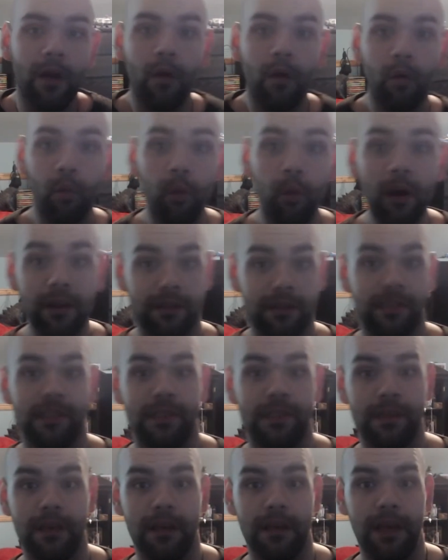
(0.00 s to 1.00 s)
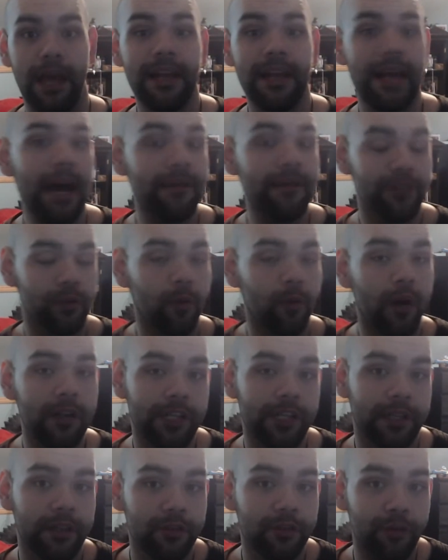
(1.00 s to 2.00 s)
once. And after
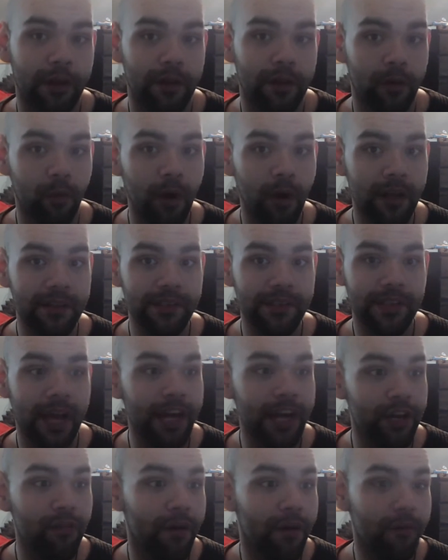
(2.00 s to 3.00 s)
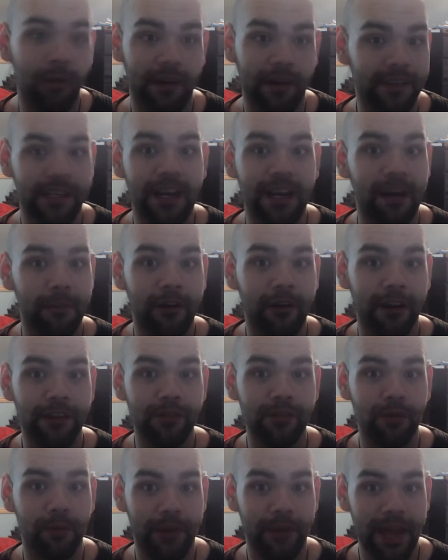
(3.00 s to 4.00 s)
watching the trailer once, I knew I wanted to come on and
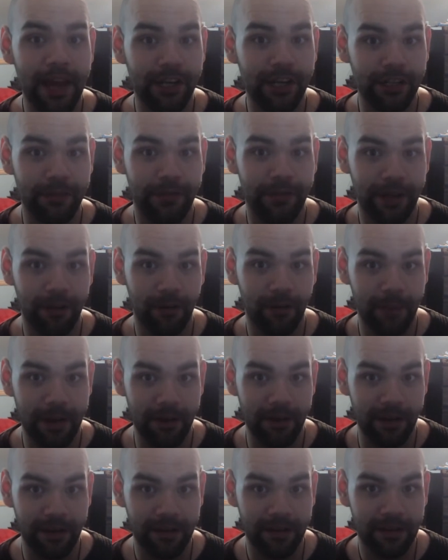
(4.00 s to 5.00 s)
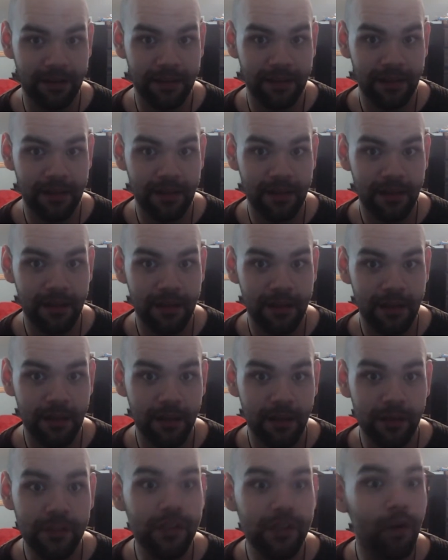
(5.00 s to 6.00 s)
do a reaction video about it.
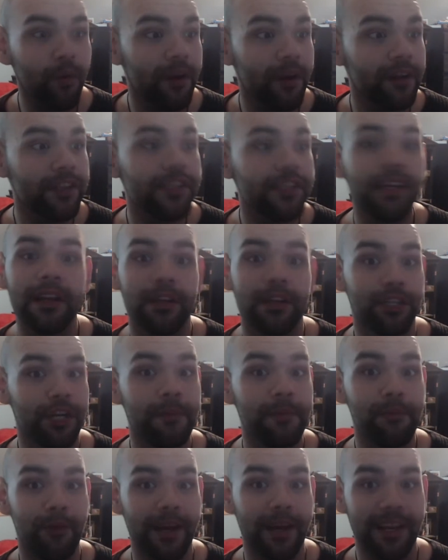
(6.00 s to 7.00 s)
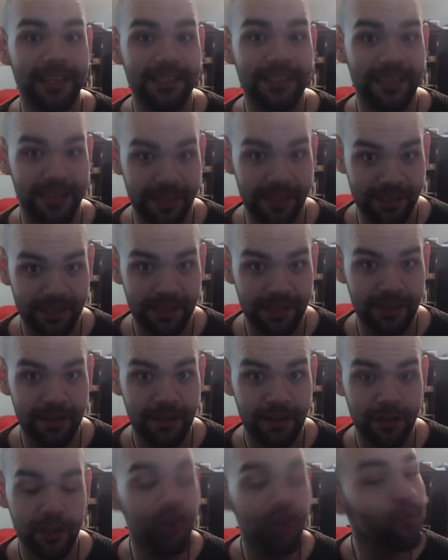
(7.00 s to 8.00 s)
So we're just going to jump right into this.
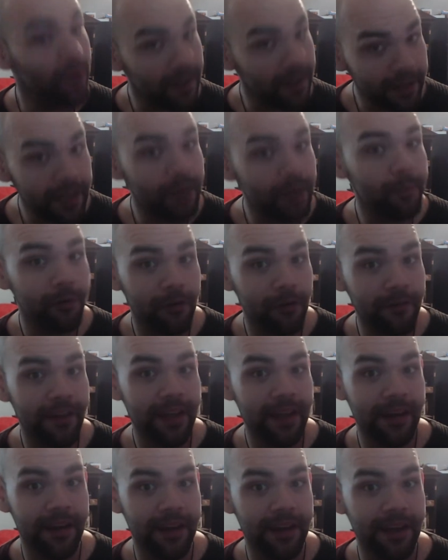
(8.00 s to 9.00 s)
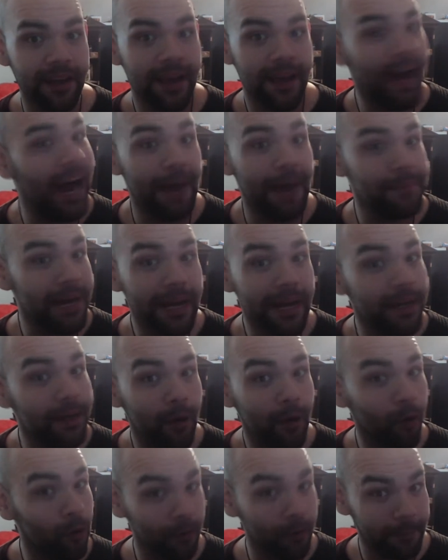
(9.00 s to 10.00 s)
You will hear profanity. I'm not going to
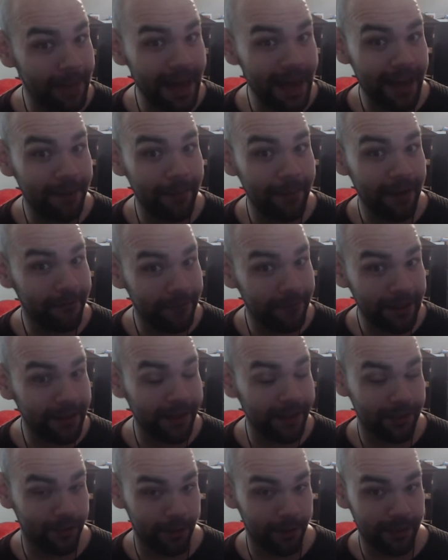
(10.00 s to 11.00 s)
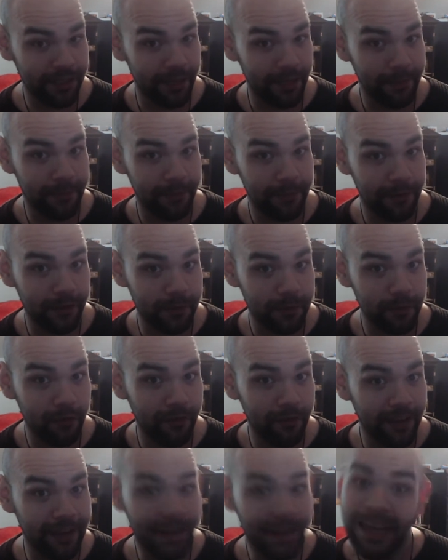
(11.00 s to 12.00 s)
hold back my feelings or excitement for this
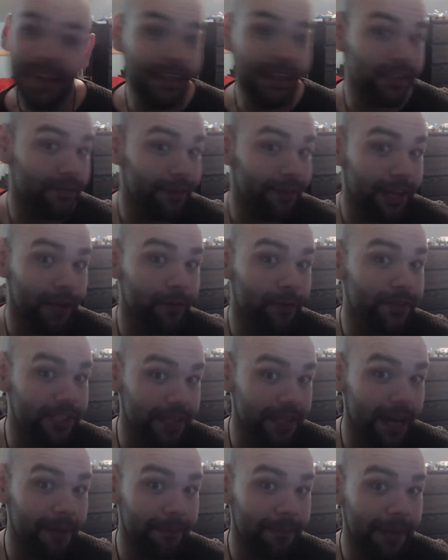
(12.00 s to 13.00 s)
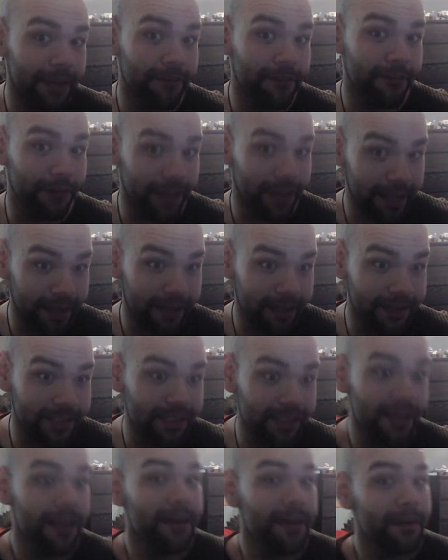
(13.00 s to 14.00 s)
movie. This video is not made for
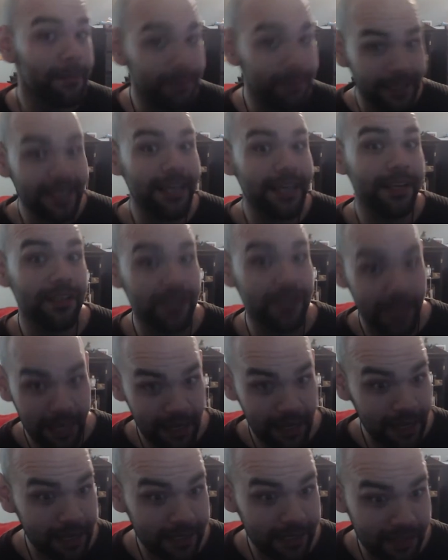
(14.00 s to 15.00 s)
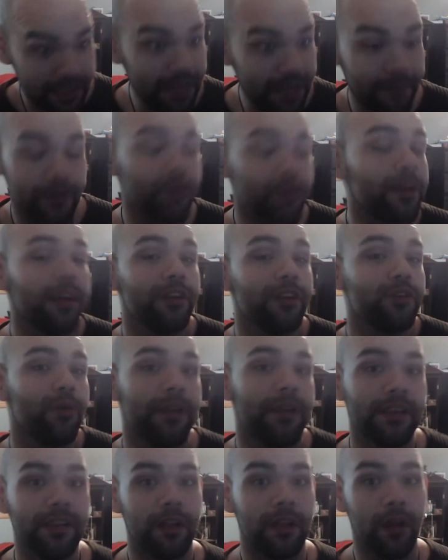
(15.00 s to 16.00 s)
kids. Please see if you can enjoy
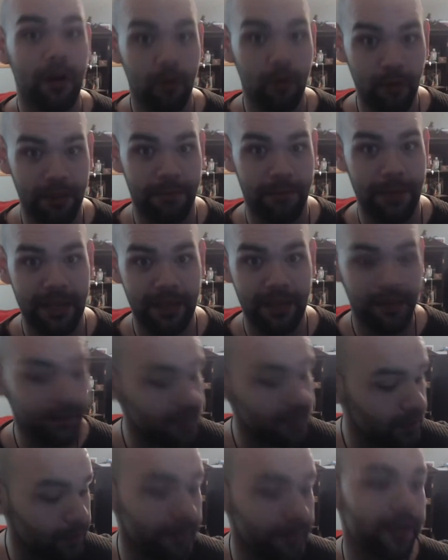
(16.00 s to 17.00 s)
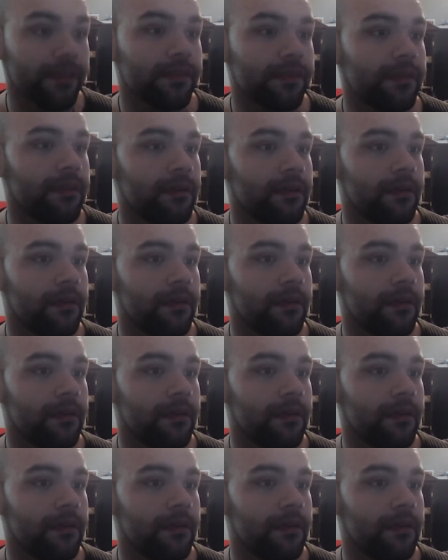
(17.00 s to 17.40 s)
this along with me. Let's do this.